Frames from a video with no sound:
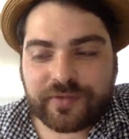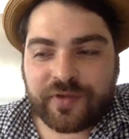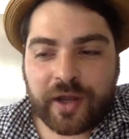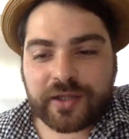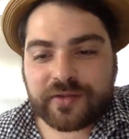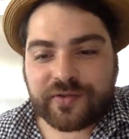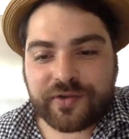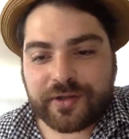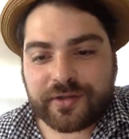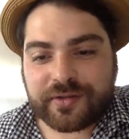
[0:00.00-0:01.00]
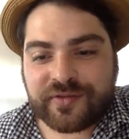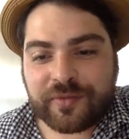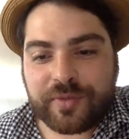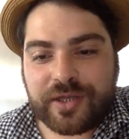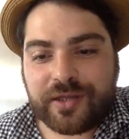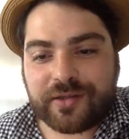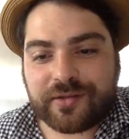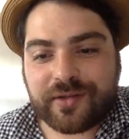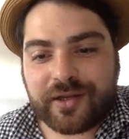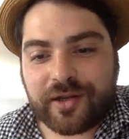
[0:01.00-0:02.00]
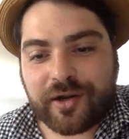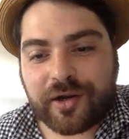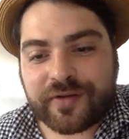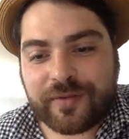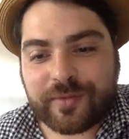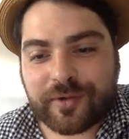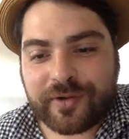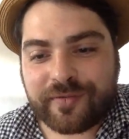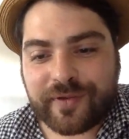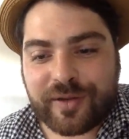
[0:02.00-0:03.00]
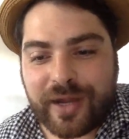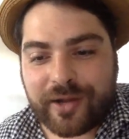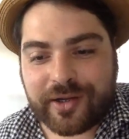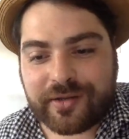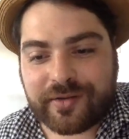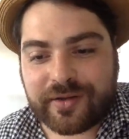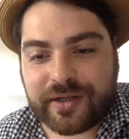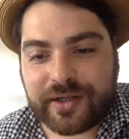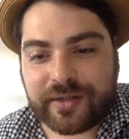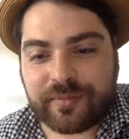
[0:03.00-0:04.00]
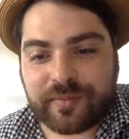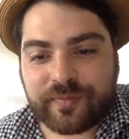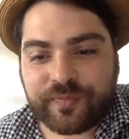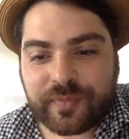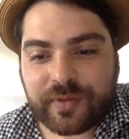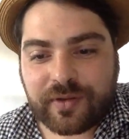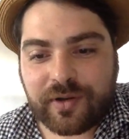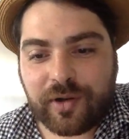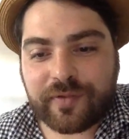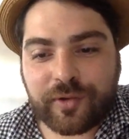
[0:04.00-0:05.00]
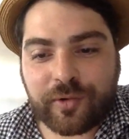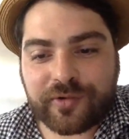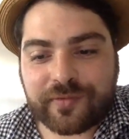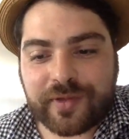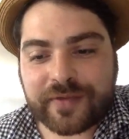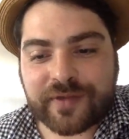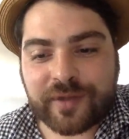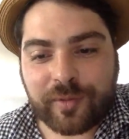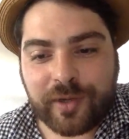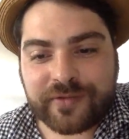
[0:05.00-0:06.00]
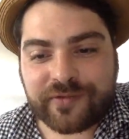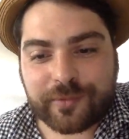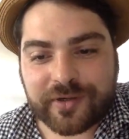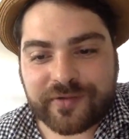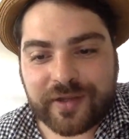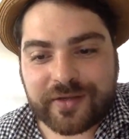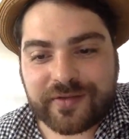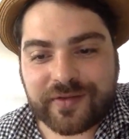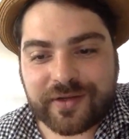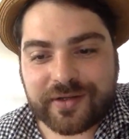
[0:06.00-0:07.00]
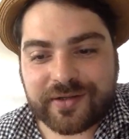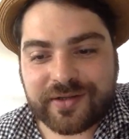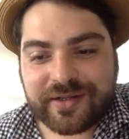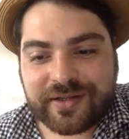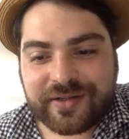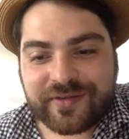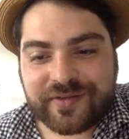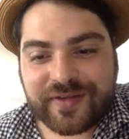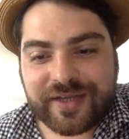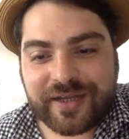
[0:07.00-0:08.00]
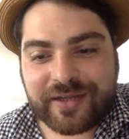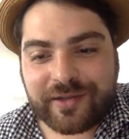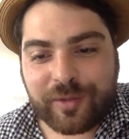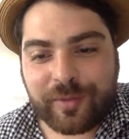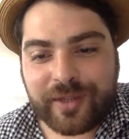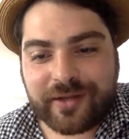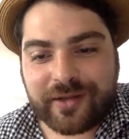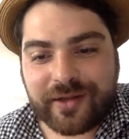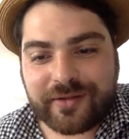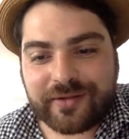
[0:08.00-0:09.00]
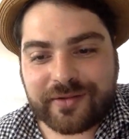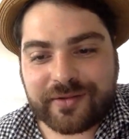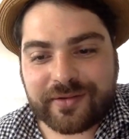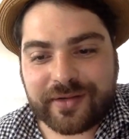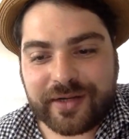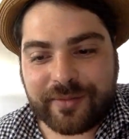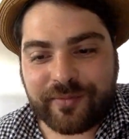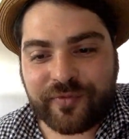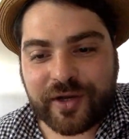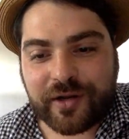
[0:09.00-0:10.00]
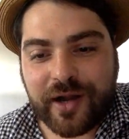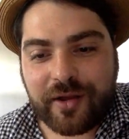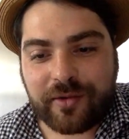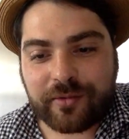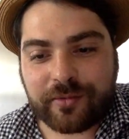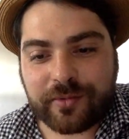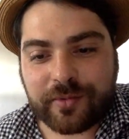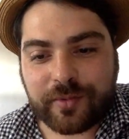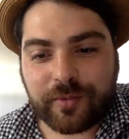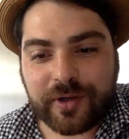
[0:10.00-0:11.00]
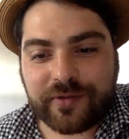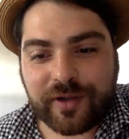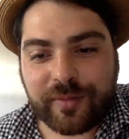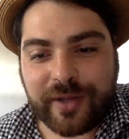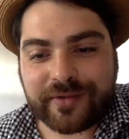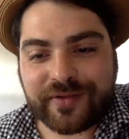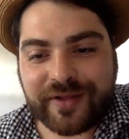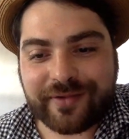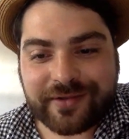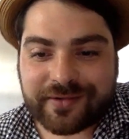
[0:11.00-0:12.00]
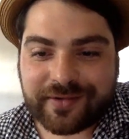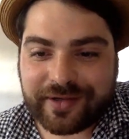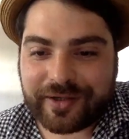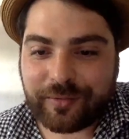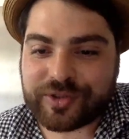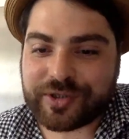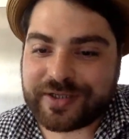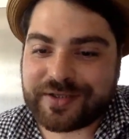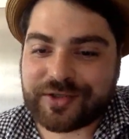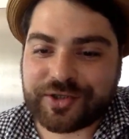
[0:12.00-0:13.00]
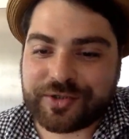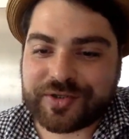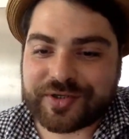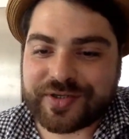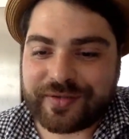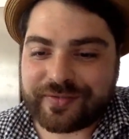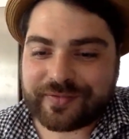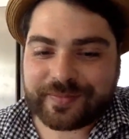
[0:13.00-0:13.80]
talking to me and our team at CoinFund about it over the course of the last couple of months. So we're excited to dig in a little bit and figure out what it's all about. David, would you like to introduce yourself?